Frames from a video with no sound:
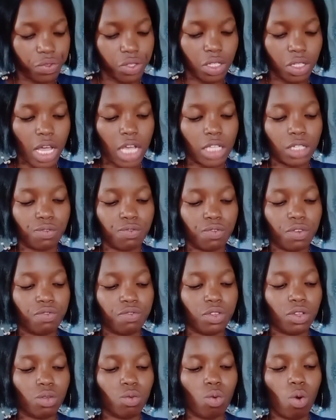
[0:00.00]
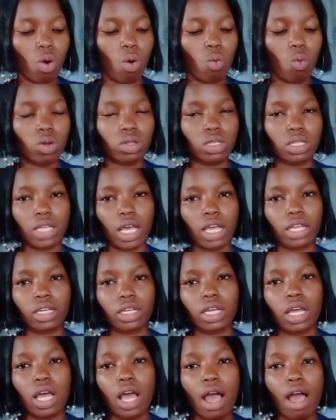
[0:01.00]
That is 50 on one side
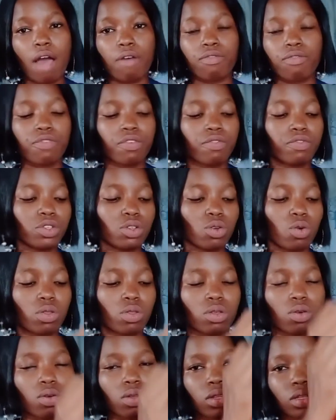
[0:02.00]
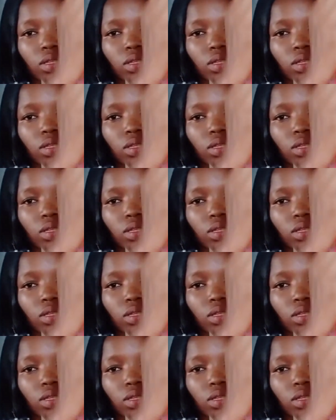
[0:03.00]
and 50 on the other